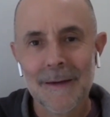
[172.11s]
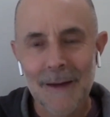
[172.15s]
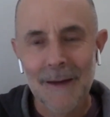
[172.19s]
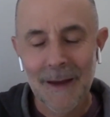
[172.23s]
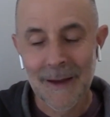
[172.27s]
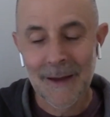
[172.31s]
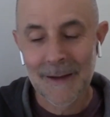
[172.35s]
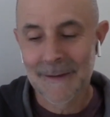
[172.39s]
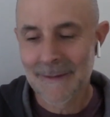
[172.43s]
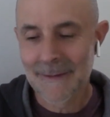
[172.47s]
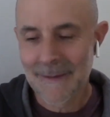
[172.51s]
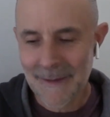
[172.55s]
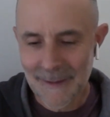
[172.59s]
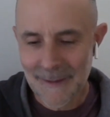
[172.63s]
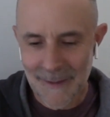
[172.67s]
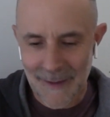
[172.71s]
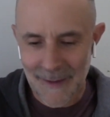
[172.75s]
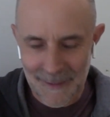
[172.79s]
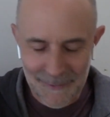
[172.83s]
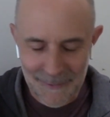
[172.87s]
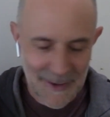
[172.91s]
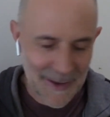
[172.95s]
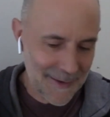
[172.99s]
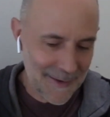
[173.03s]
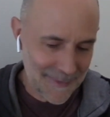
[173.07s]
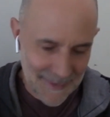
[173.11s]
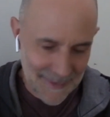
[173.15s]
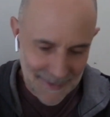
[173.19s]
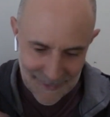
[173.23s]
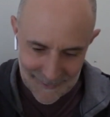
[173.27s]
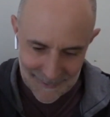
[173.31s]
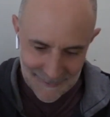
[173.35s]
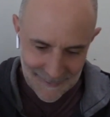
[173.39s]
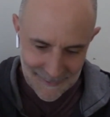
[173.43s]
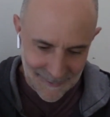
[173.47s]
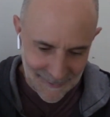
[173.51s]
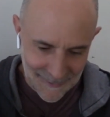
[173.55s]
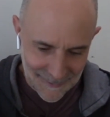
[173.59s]
and I've had
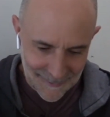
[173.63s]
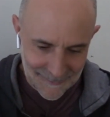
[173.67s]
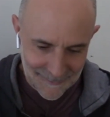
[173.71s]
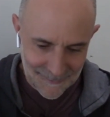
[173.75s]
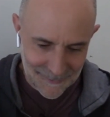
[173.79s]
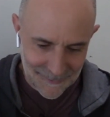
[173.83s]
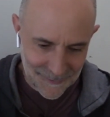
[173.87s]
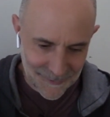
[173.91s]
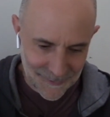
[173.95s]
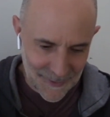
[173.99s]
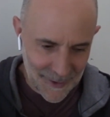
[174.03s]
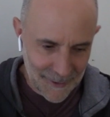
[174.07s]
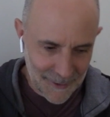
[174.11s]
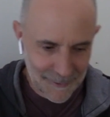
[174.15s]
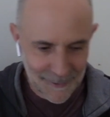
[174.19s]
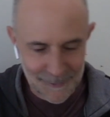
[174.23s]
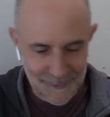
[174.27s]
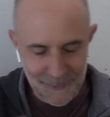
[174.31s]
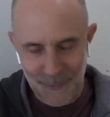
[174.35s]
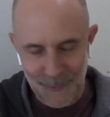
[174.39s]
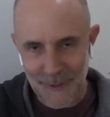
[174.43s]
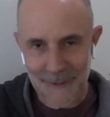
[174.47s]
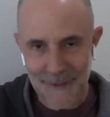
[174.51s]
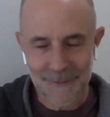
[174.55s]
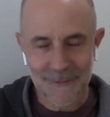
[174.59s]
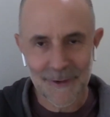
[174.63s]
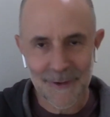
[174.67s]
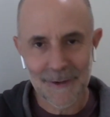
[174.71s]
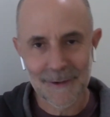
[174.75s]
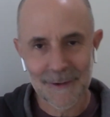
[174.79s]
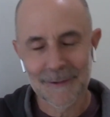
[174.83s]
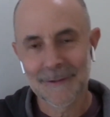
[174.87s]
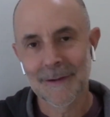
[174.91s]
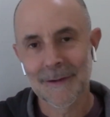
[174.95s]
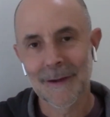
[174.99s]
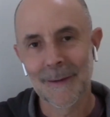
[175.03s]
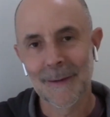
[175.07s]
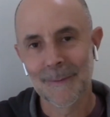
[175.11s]
that various ways,
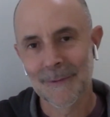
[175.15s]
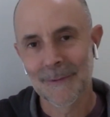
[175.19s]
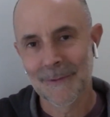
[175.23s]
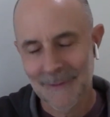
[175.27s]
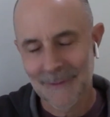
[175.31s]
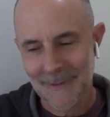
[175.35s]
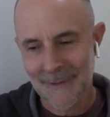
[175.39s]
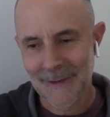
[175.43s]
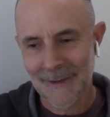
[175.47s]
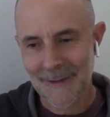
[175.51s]
various times.